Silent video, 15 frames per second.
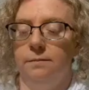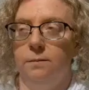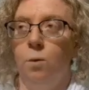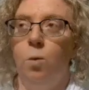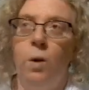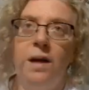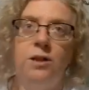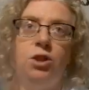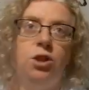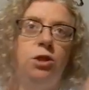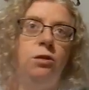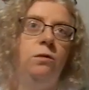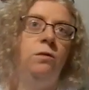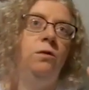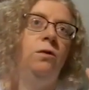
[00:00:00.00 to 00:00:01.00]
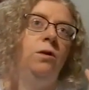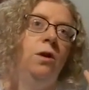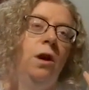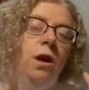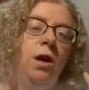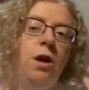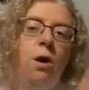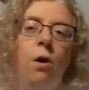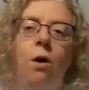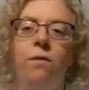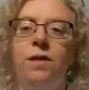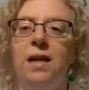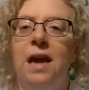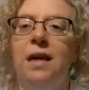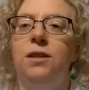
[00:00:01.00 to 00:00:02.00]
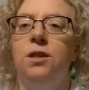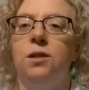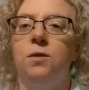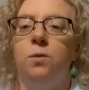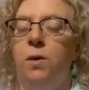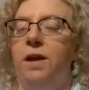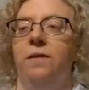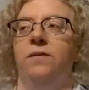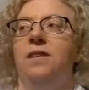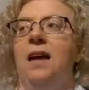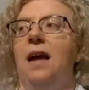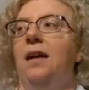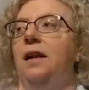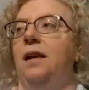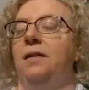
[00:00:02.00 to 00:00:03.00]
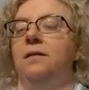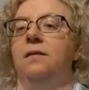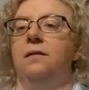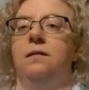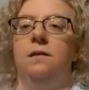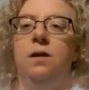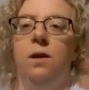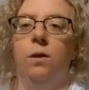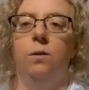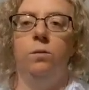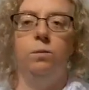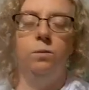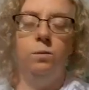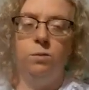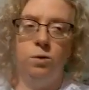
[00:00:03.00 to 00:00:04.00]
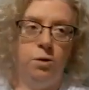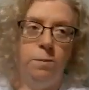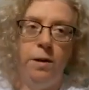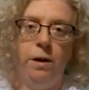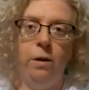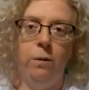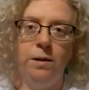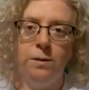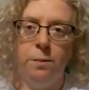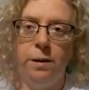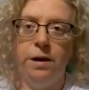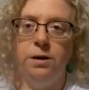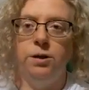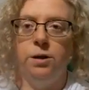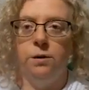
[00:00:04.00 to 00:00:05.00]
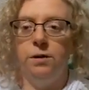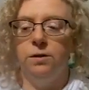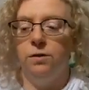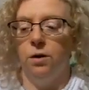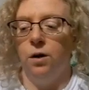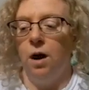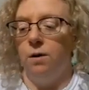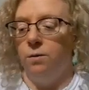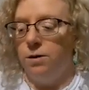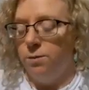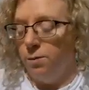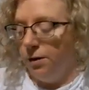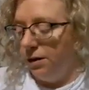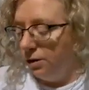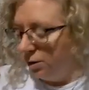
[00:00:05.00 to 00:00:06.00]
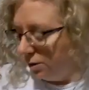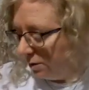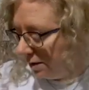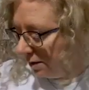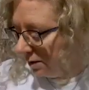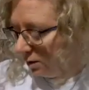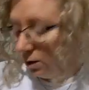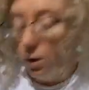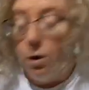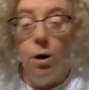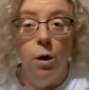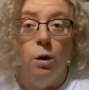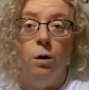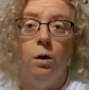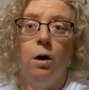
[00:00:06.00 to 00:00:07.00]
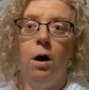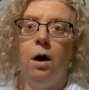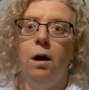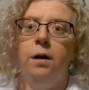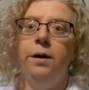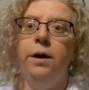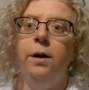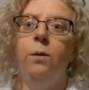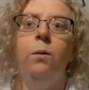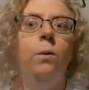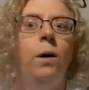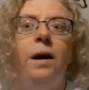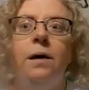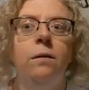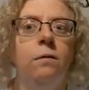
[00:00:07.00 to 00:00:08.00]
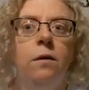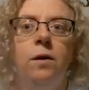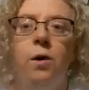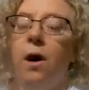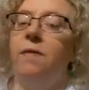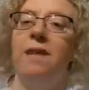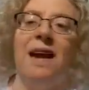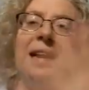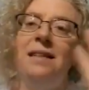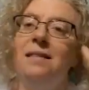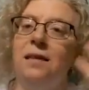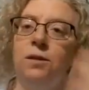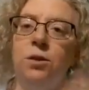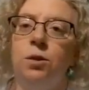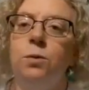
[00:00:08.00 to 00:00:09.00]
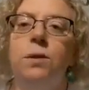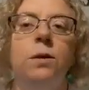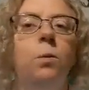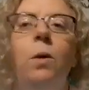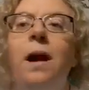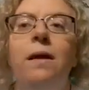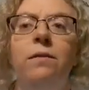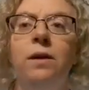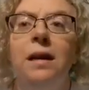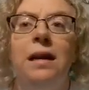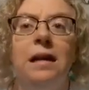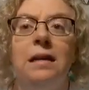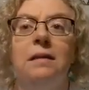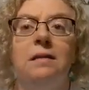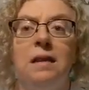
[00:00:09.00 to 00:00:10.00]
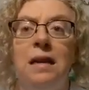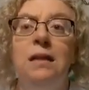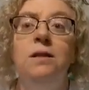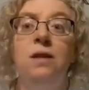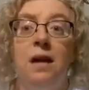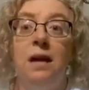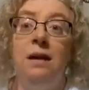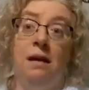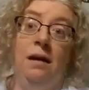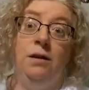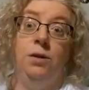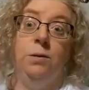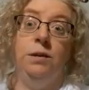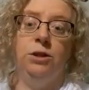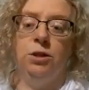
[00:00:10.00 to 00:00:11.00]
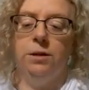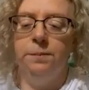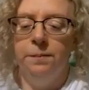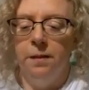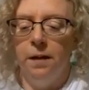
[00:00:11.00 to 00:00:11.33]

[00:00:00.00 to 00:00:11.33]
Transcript: which you know, over the ages, we have said it's, you know, spirit whispering to us or God whispering to us or, uh, you know, what your, the ancestors, whatever it is, in, in intuition.